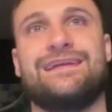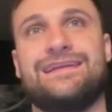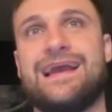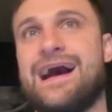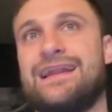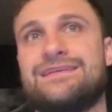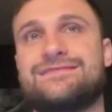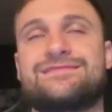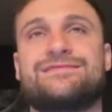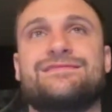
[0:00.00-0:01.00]

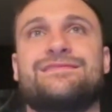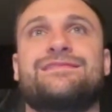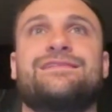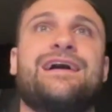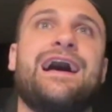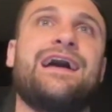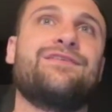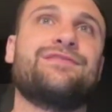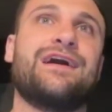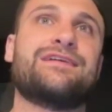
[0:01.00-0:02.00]
Giannis, I
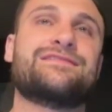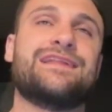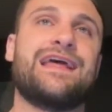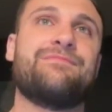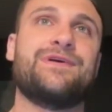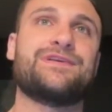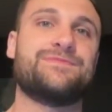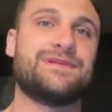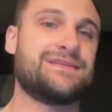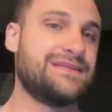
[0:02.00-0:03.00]
know Giannis didn't have much,
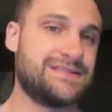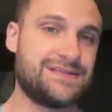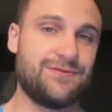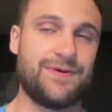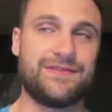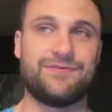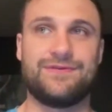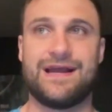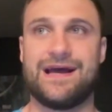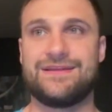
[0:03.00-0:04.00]
but he still went
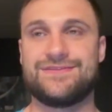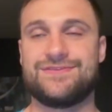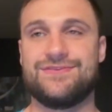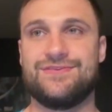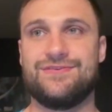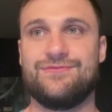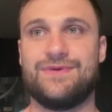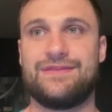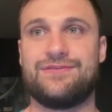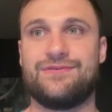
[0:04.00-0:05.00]
through Giannis. You
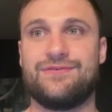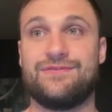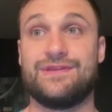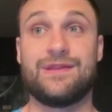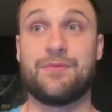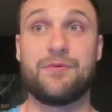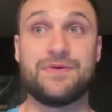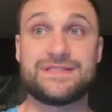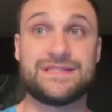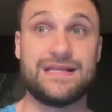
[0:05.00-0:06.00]
went through the number
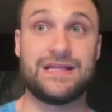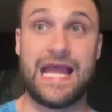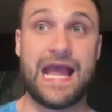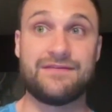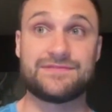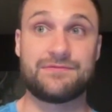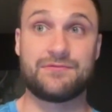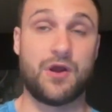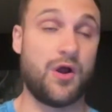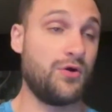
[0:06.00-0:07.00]
one seed Cavs.
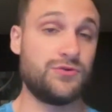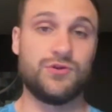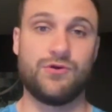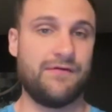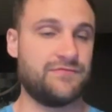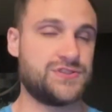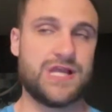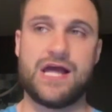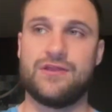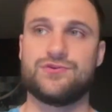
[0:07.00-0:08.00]
Everyone, oh, you don't have a
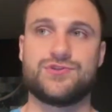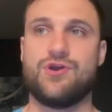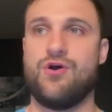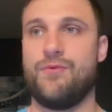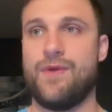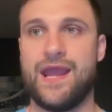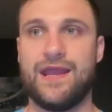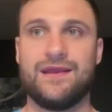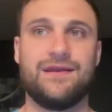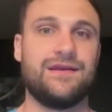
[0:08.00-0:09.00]
shot. There's no
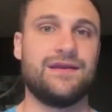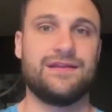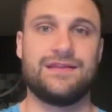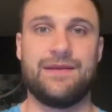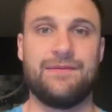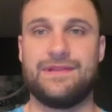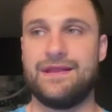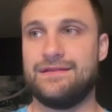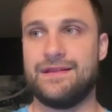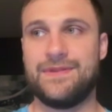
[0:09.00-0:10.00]
way. They
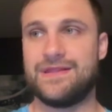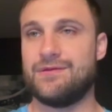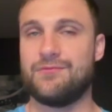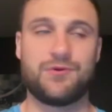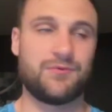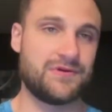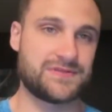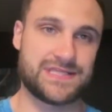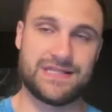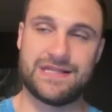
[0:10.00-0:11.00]
beat the number one overall
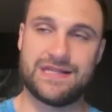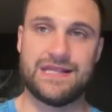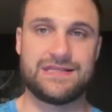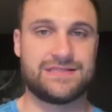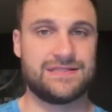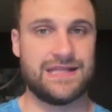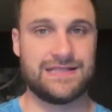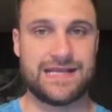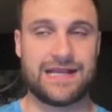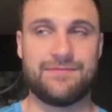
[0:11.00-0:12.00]
seed in the East. They
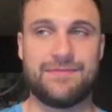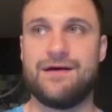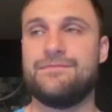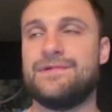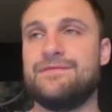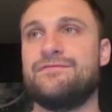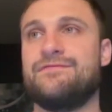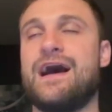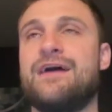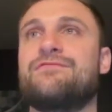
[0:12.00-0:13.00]
take them out
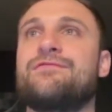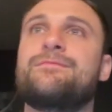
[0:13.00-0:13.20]
5.